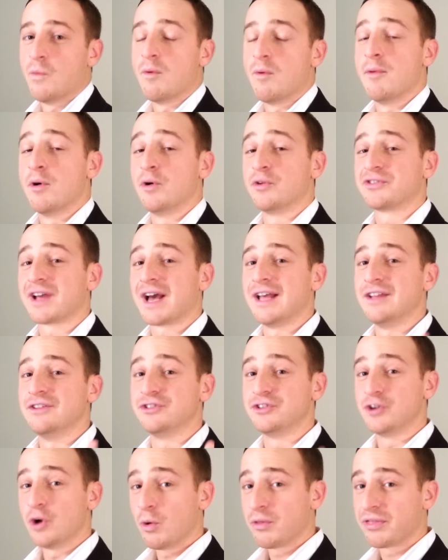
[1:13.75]
What most guys
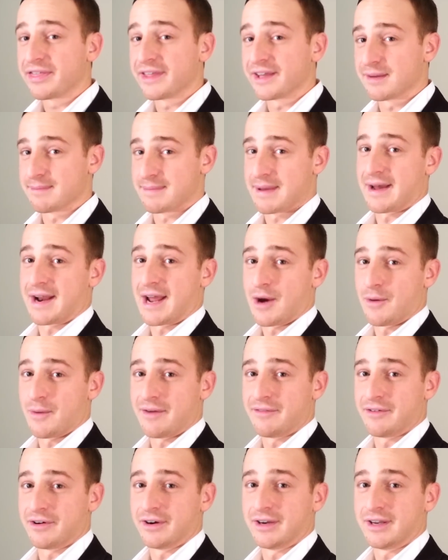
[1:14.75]
don't think about,
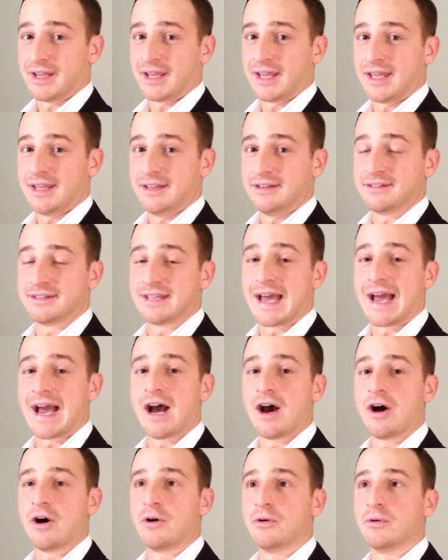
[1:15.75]
however, is
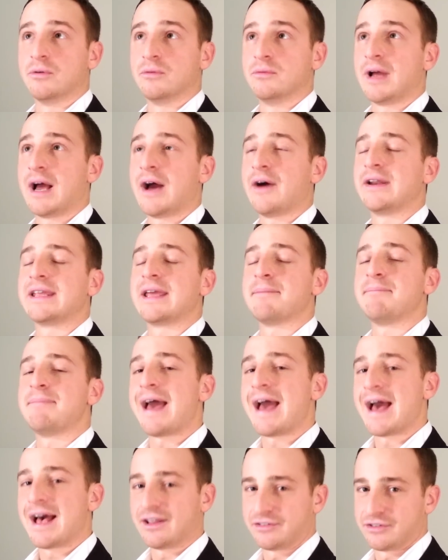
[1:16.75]
how to get
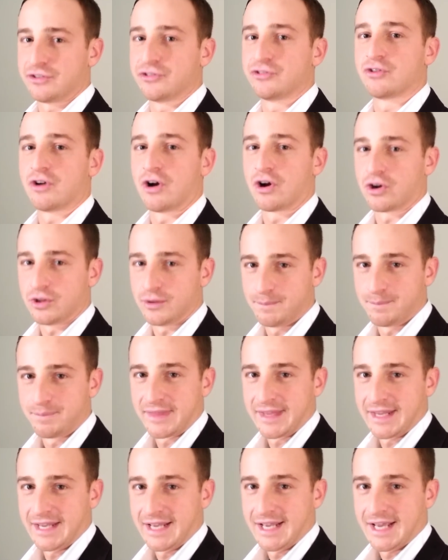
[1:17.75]
past the struggle,
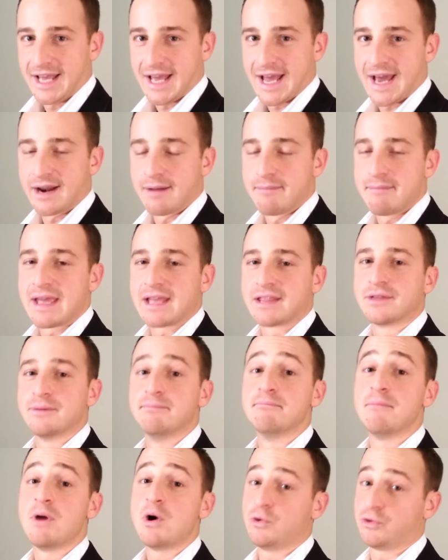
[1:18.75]
how to make the
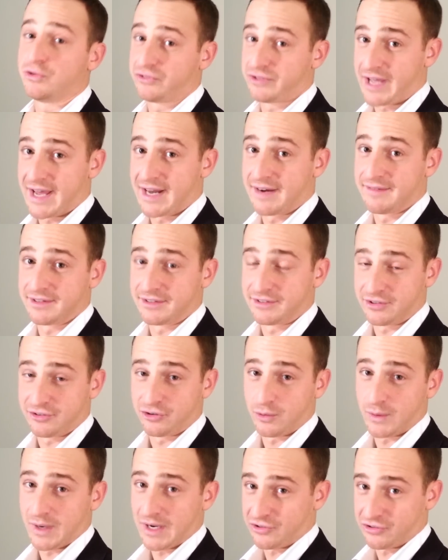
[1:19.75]
most out of the
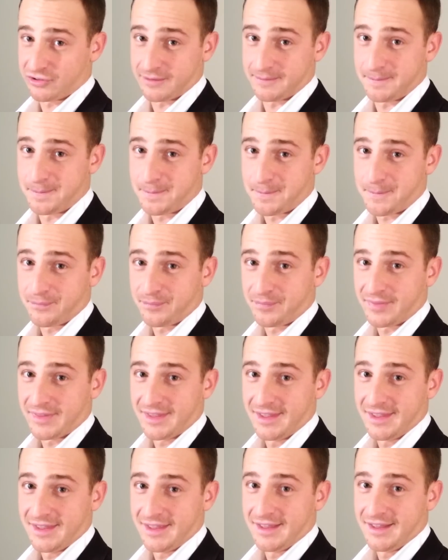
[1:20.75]
situation.
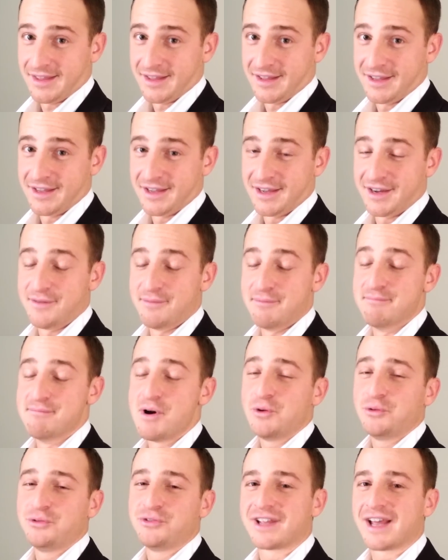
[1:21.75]

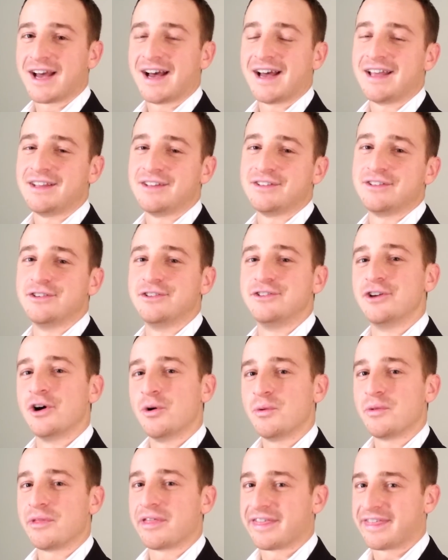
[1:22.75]
Most guys
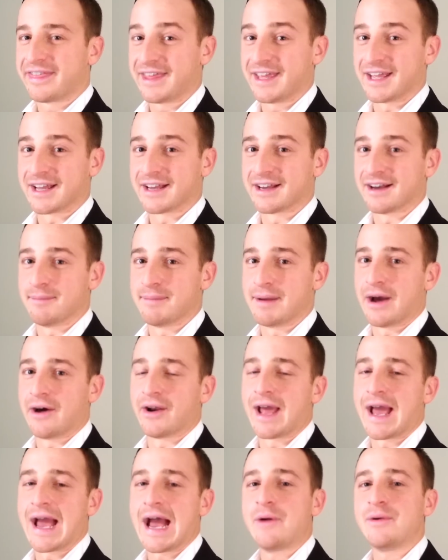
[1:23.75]
don't think
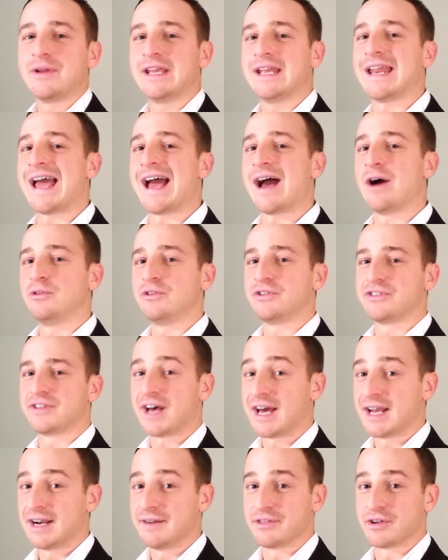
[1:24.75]
about how to get
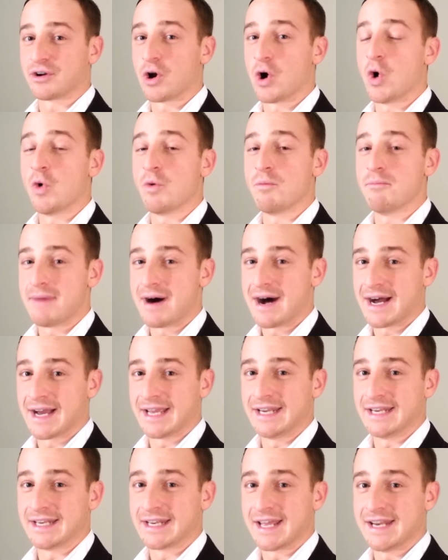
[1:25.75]
outside of their own
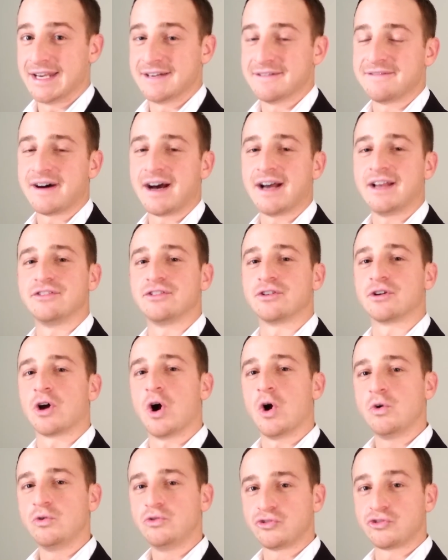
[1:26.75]
mind and devise their
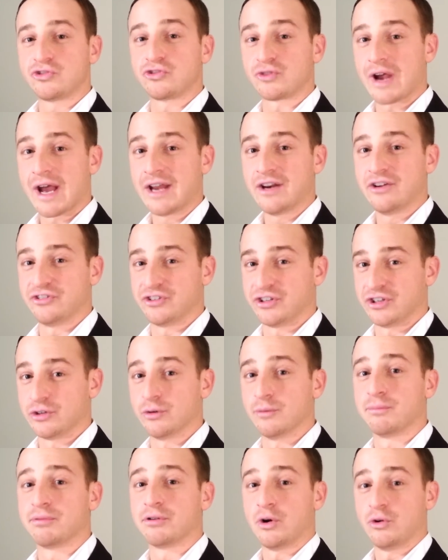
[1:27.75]
own strategy to
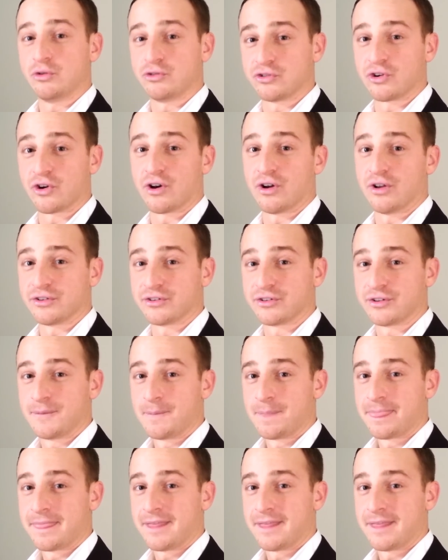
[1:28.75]
approach girls.